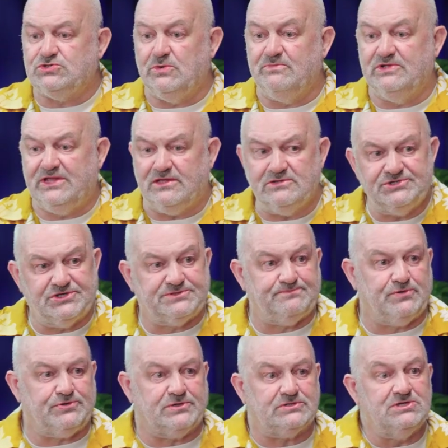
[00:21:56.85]
someone else's
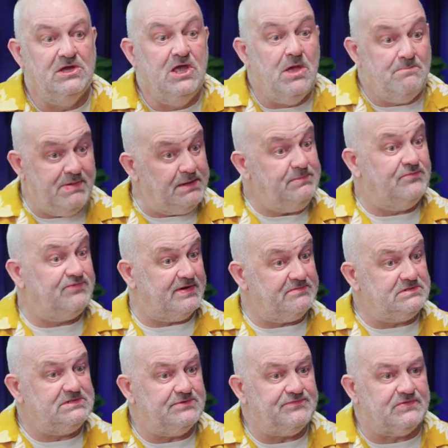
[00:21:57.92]
products may be
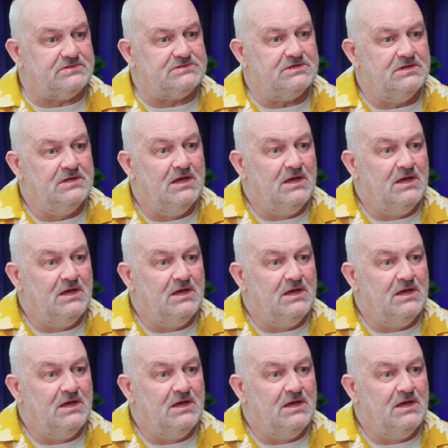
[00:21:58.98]
very different.